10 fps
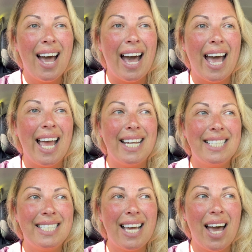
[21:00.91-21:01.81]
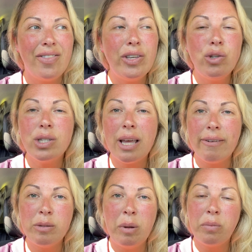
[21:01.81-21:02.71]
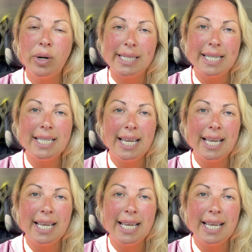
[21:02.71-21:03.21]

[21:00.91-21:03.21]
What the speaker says: and I think you just have to be present